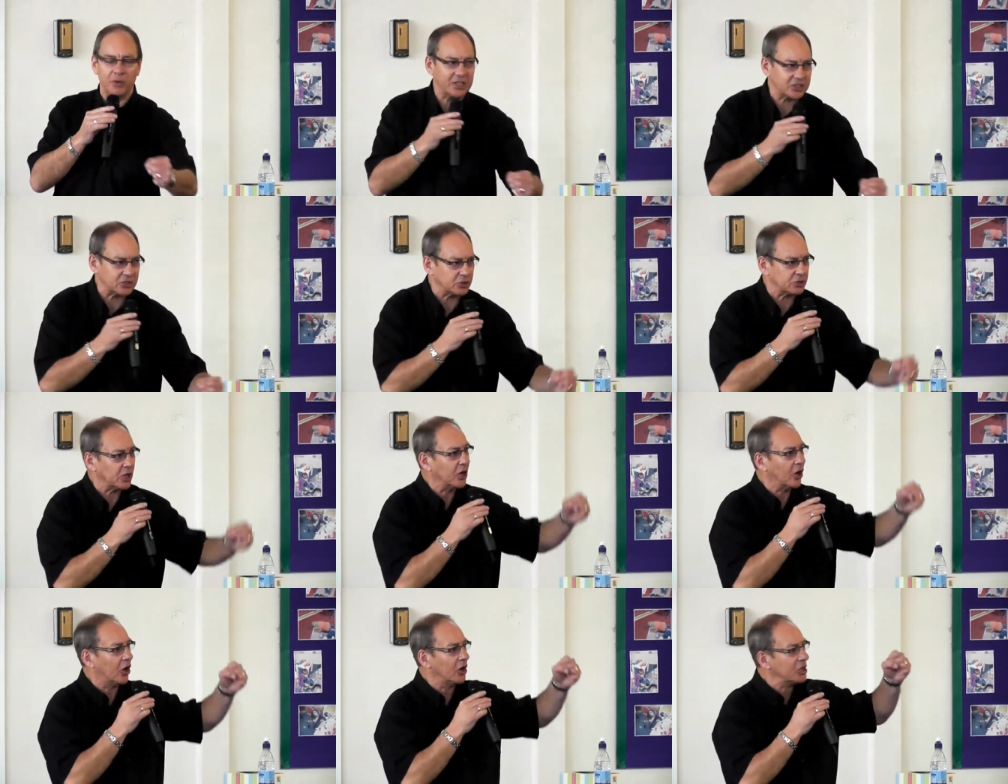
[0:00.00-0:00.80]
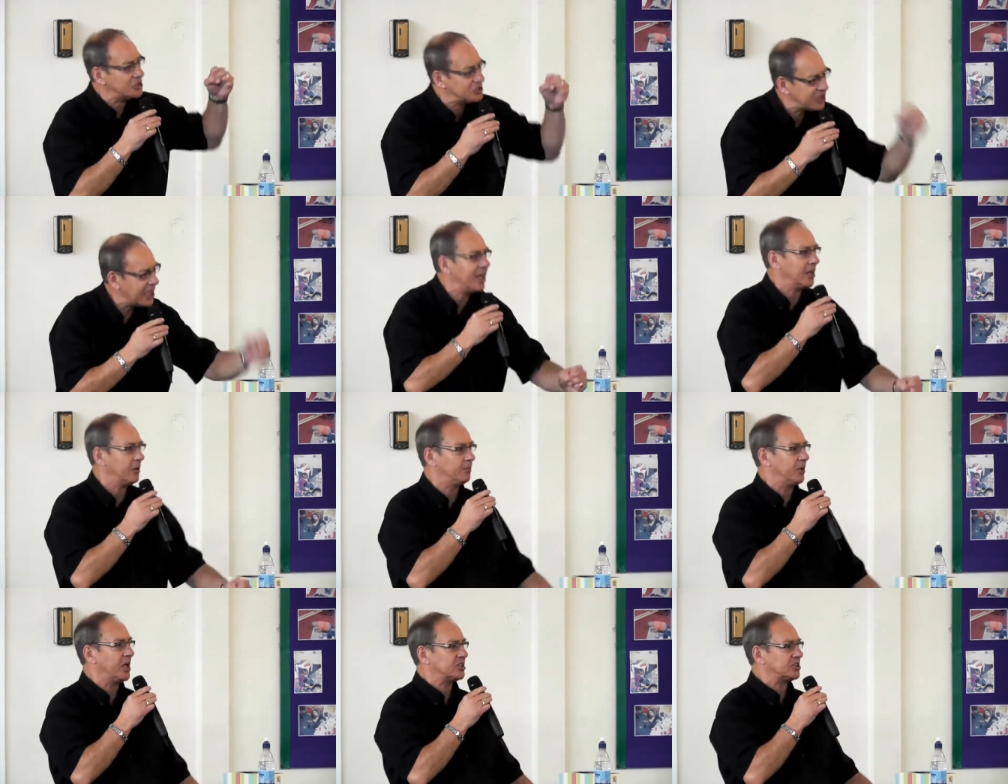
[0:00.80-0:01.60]
basis, on a
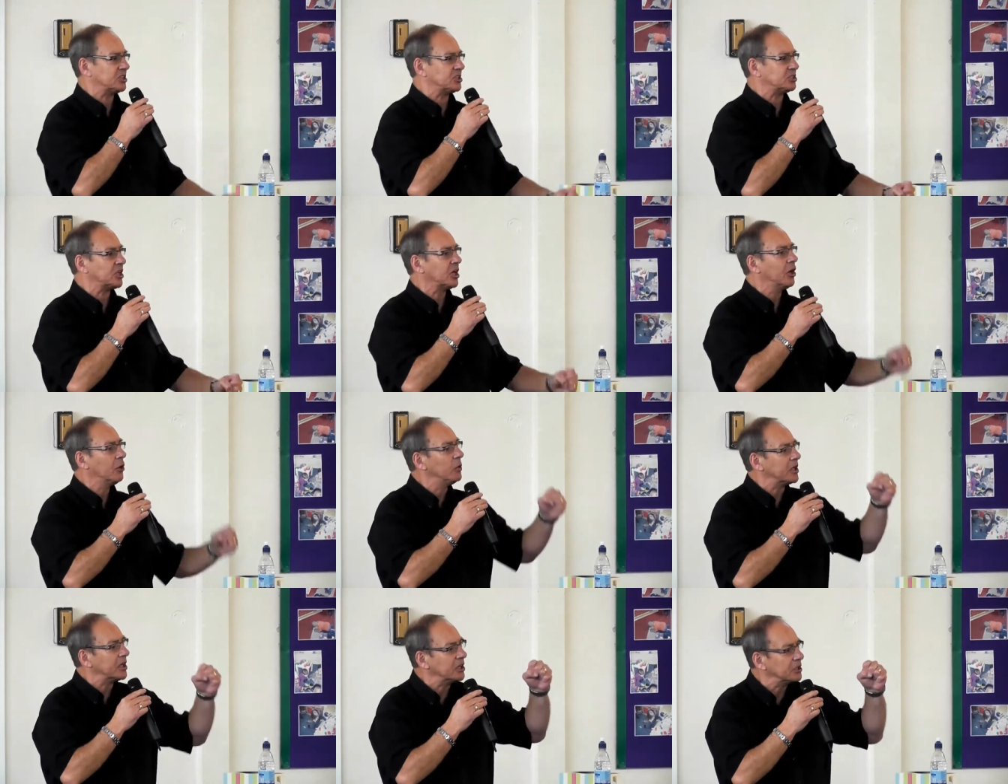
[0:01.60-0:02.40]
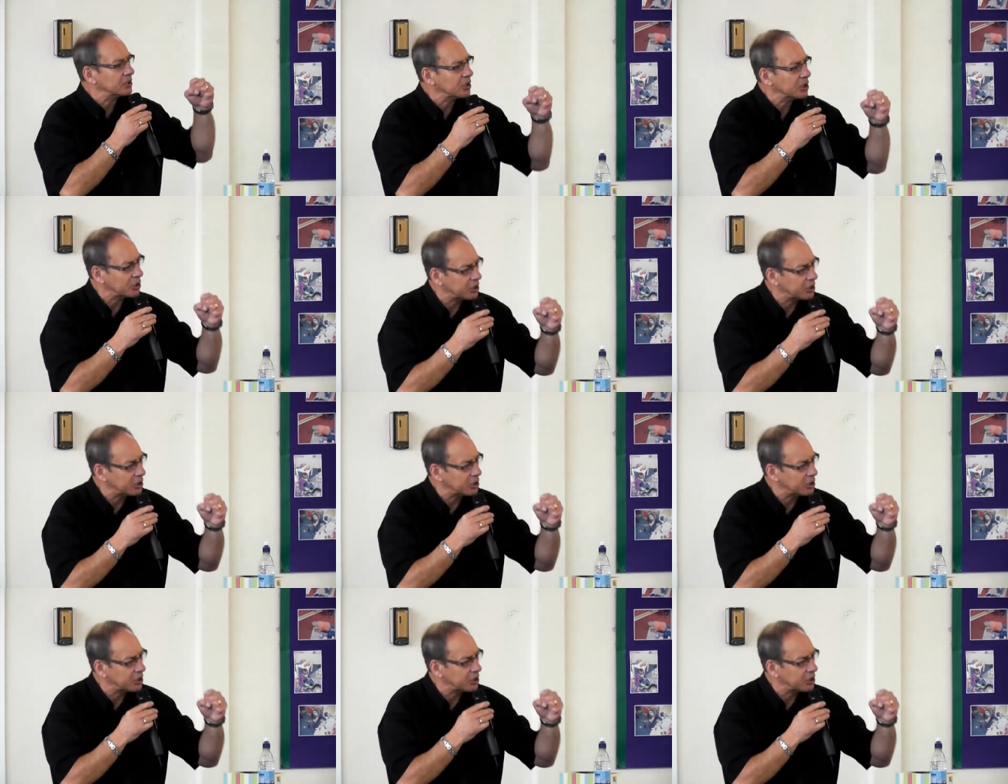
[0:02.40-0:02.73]
daily basis, we can